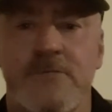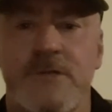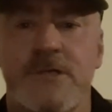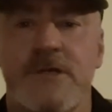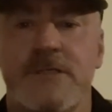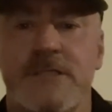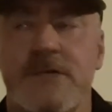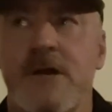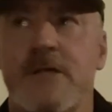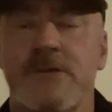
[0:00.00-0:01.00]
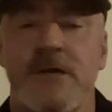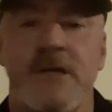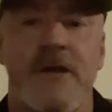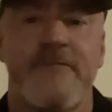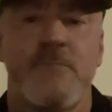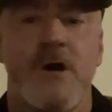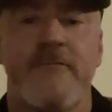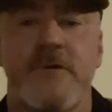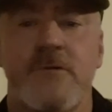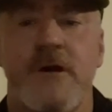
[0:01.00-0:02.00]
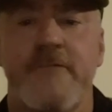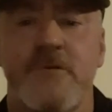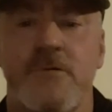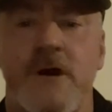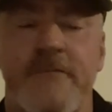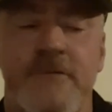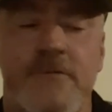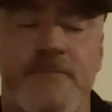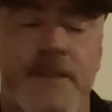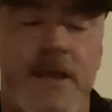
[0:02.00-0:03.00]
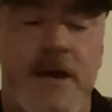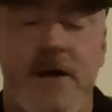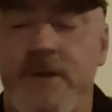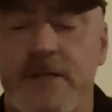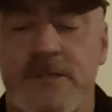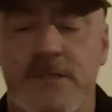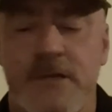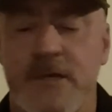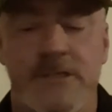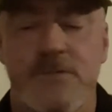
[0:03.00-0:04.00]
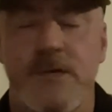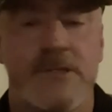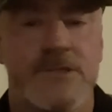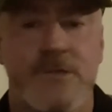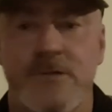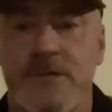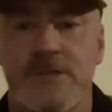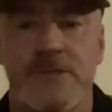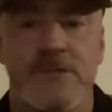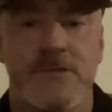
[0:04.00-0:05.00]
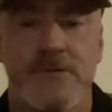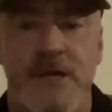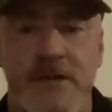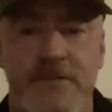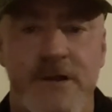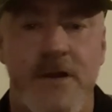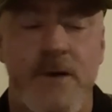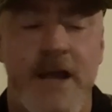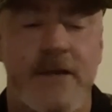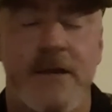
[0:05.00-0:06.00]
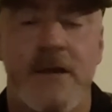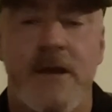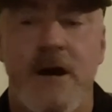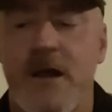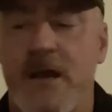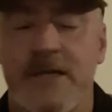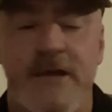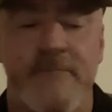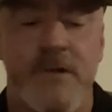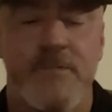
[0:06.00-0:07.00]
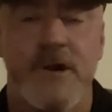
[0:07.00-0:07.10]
returns to zero, so I can go from rifle to rifle to rifle. I run a 22, a 223, and a 308. I like to have my